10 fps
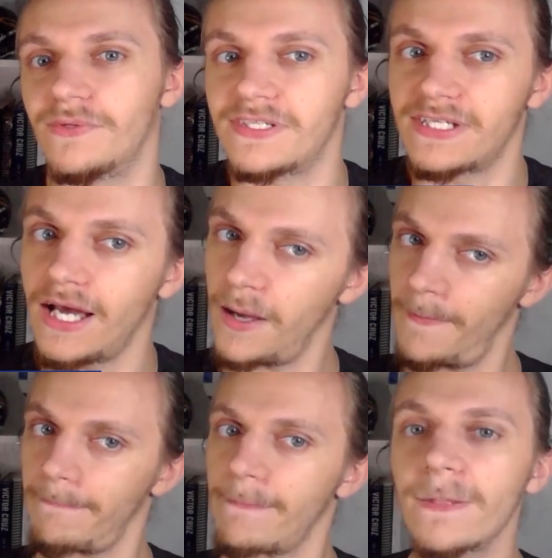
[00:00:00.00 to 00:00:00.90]
was
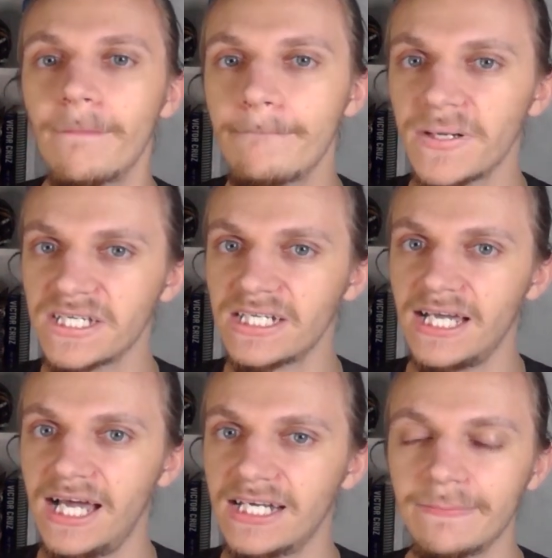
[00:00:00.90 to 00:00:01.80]
pretty
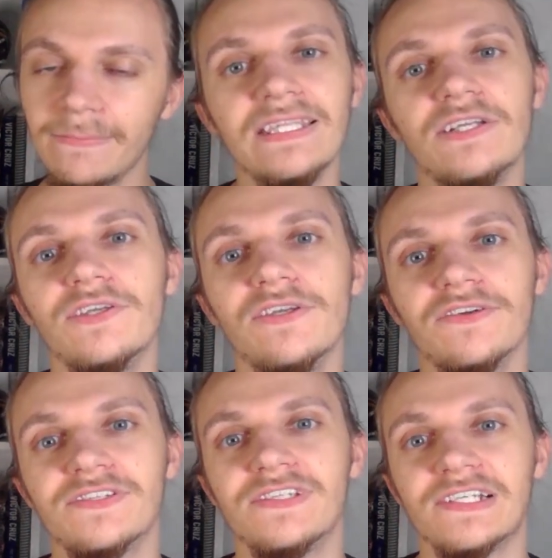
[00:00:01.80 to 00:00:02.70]
kind to me. The New
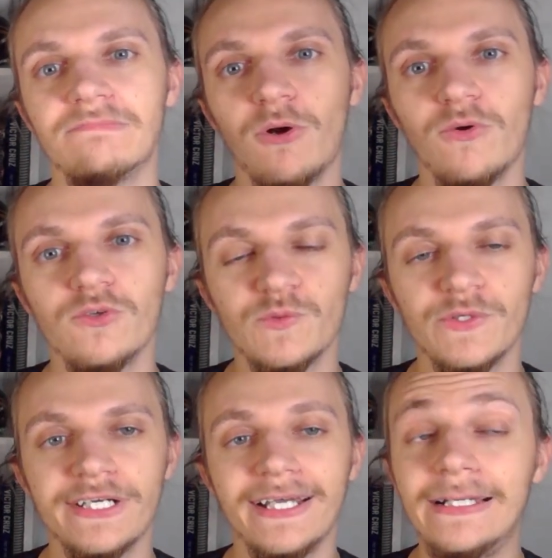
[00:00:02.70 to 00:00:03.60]
Year's 6 bowls
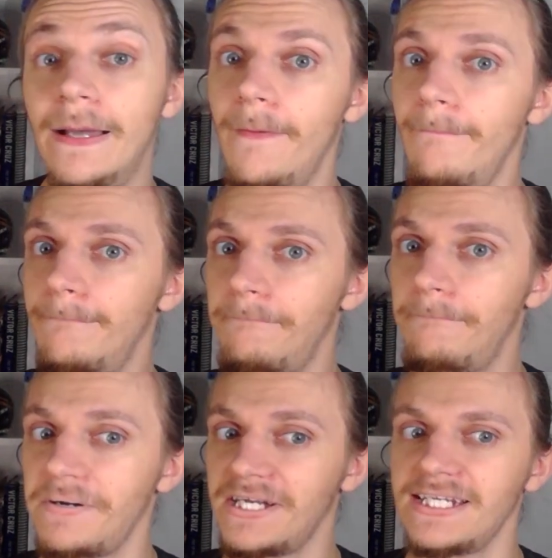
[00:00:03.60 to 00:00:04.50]
were
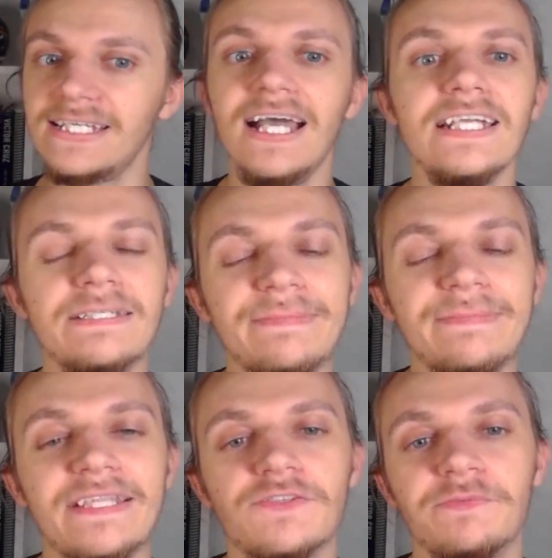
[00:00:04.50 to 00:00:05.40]
pretty kind to me. That
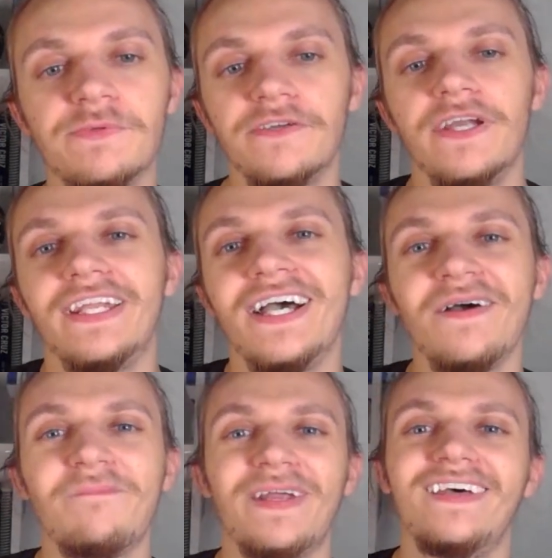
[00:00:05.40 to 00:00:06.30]
was pretty great.
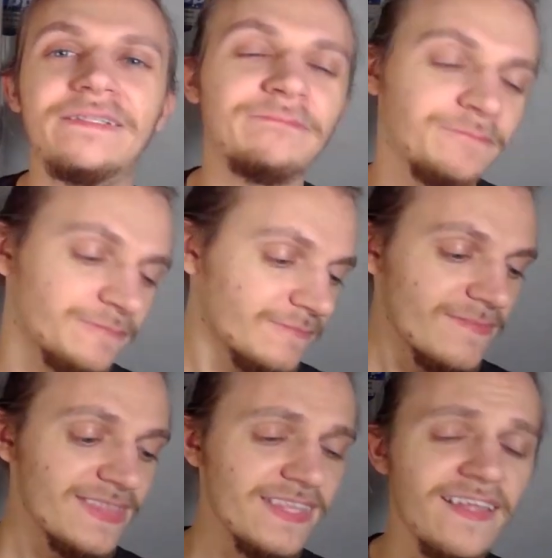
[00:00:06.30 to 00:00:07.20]
BetOnline
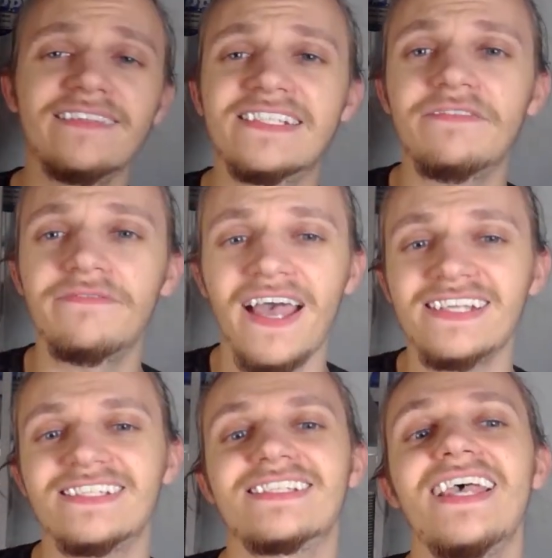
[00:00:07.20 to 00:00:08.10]
is the
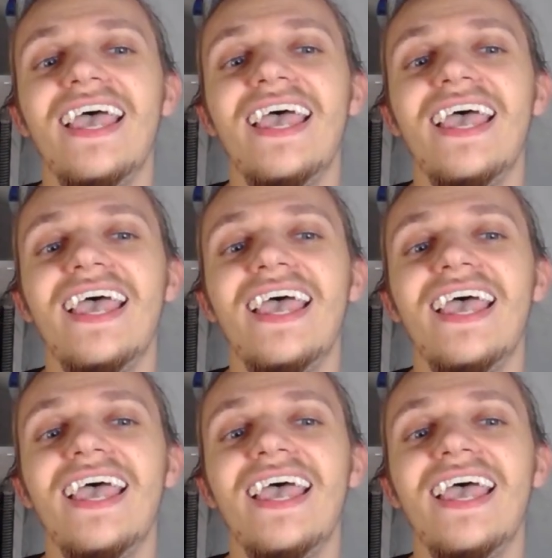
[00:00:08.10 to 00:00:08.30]
fastest